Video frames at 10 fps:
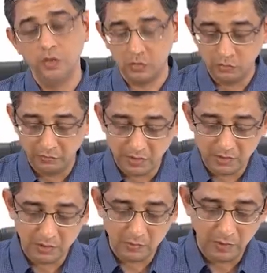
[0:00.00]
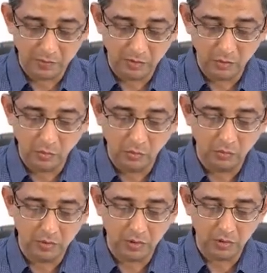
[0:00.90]
So once this blood will
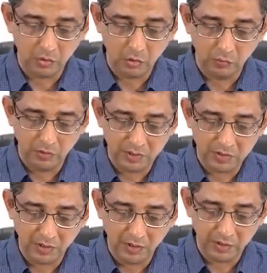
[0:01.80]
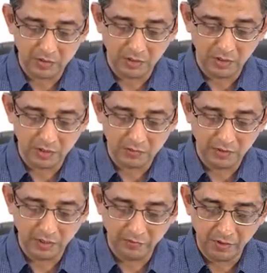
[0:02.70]
go towards the lungs
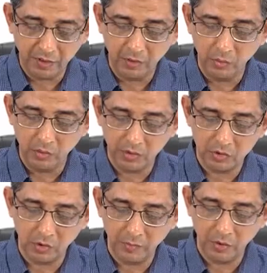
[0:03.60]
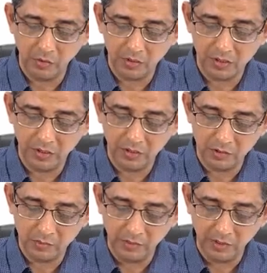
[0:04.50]
will definitely do their job and oxygenate
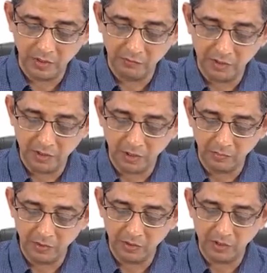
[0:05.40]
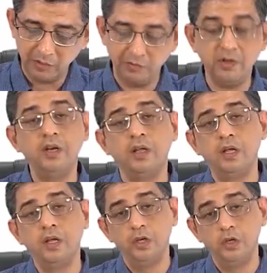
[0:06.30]
this blood and will come into the left side.
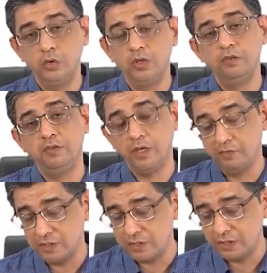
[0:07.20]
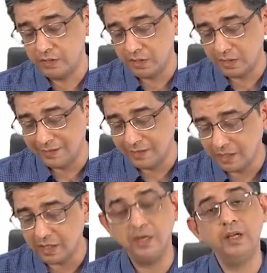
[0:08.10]
You can very well see that in the
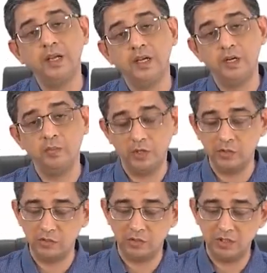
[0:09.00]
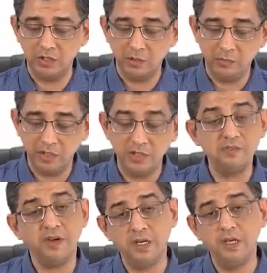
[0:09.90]
current diagram, because oxygenated blood is
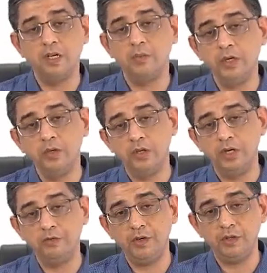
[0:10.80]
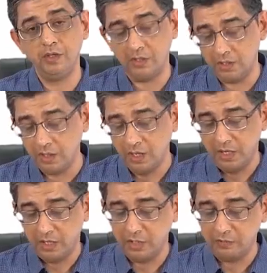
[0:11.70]
finally coming to the left side of the heart,
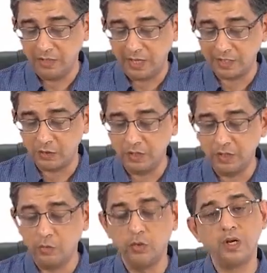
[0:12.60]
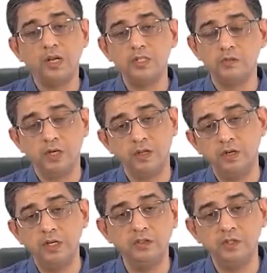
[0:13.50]
it will actually neutralize
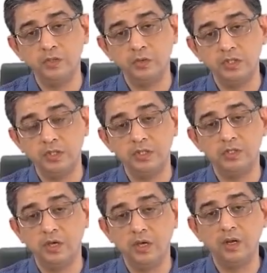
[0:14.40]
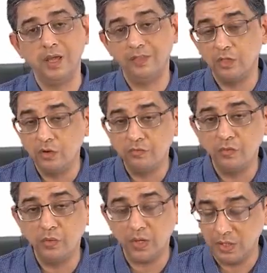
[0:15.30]
whatever desaturation is there, and
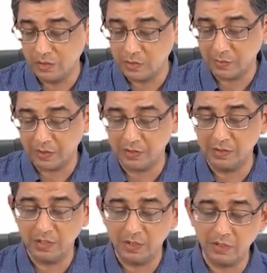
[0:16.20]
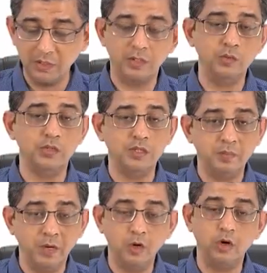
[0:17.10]
therefore in these patients central cyanosis
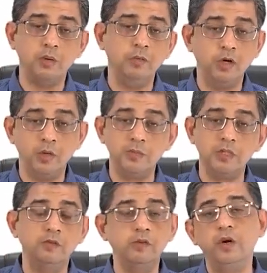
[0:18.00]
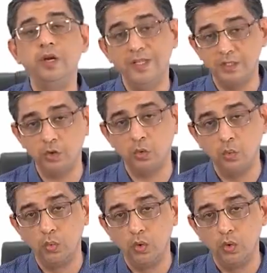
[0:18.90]
may not be observed on day 0.